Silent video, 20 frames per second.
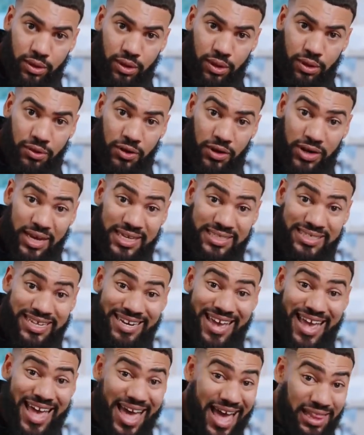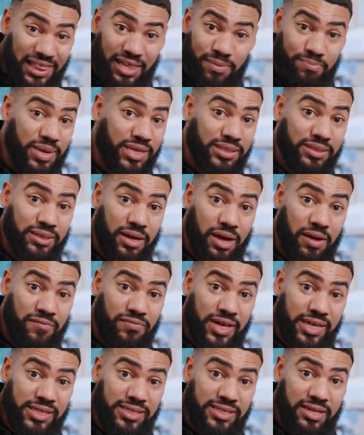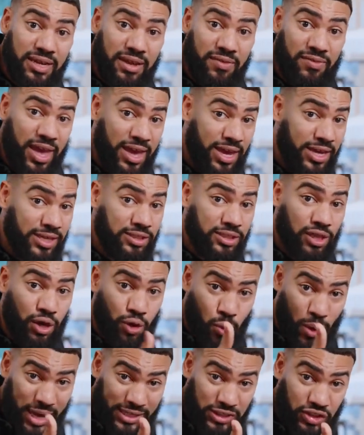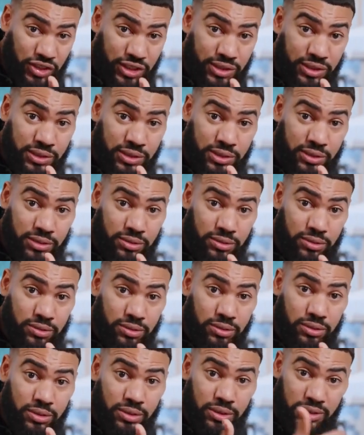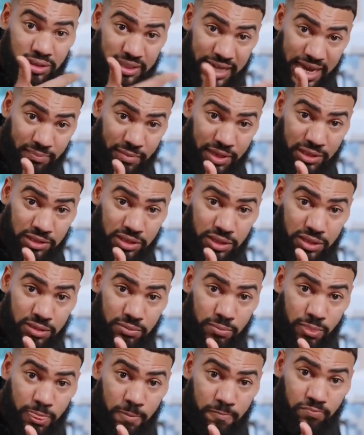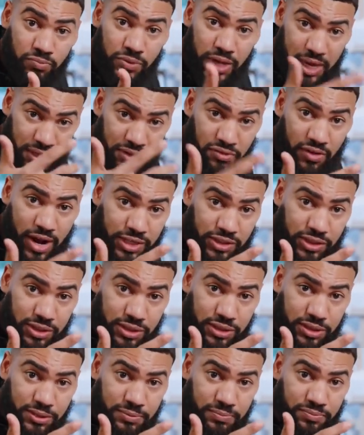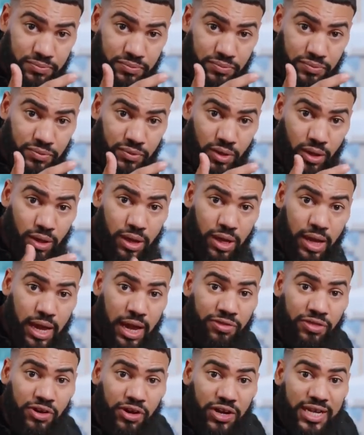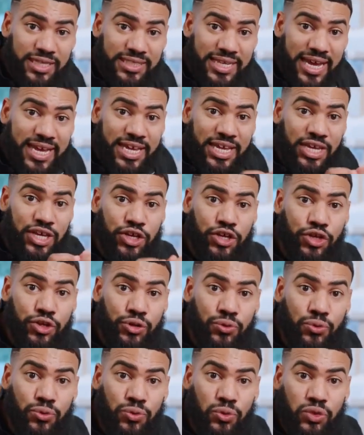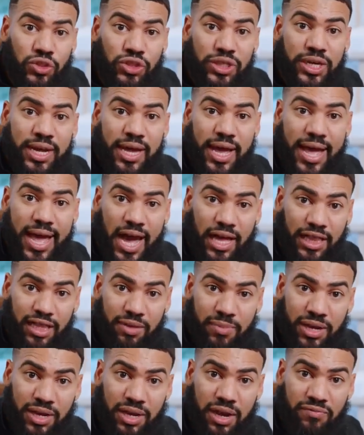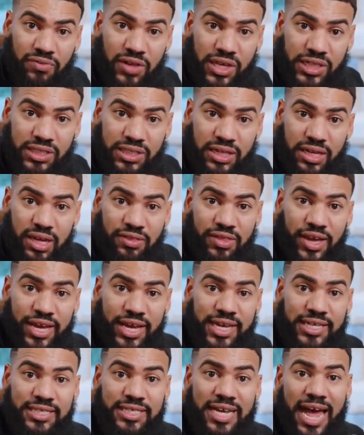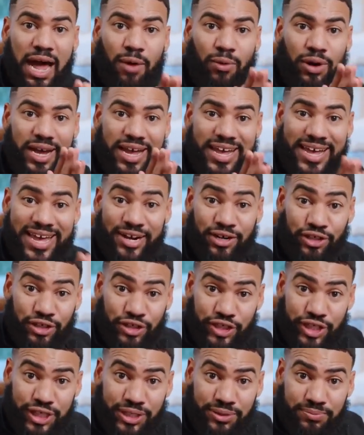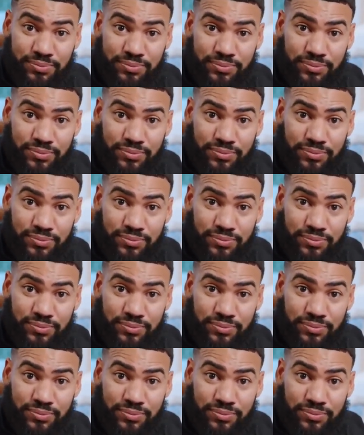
There is an element of this that is the questions, statements, and directions. And there is a huge element of this that is our energy,